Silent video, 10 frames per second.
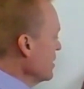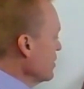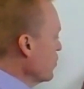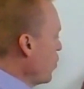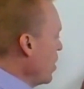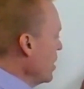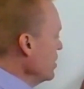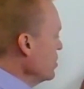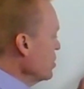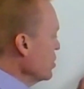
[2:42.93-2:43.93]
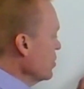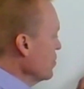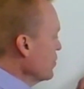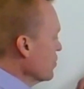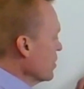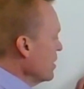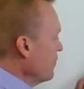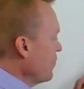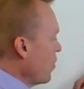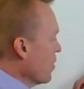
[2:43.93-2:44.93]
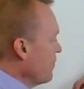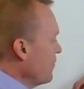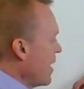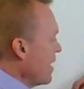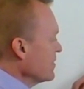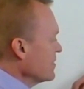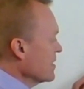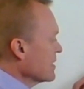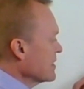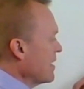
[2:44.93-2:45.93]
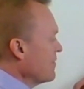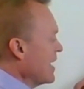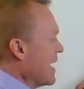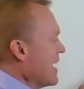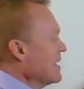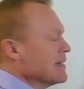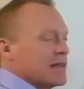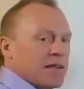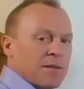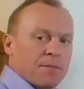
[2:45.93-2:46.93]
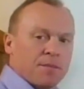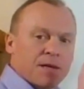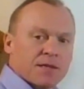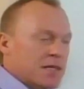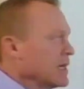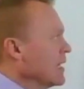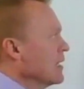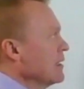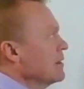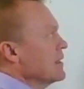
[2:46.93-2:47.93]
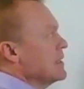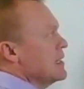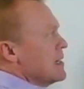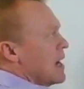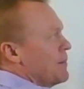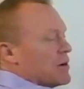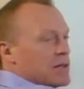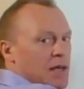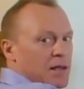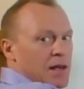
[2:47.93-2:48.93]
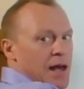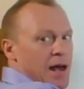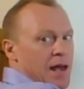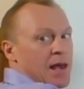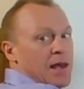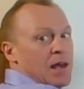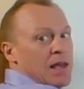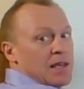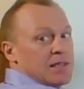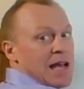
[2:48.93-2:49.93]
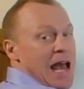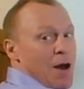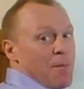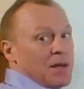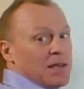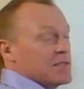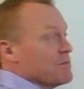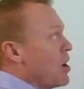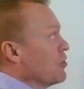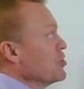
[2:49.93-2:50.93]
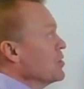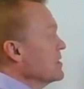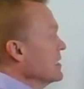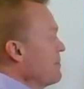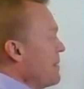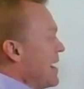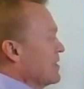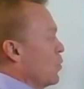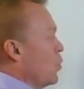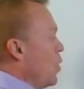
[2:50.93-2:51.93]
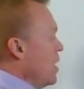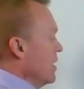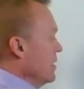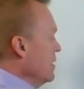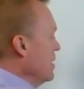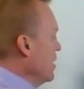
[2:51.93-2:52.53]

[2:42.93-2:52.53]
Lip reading: is 1, 2, 3, 4, 5, 6, 7, 8. Because again, the denominator is how many smaller units to get back to 1.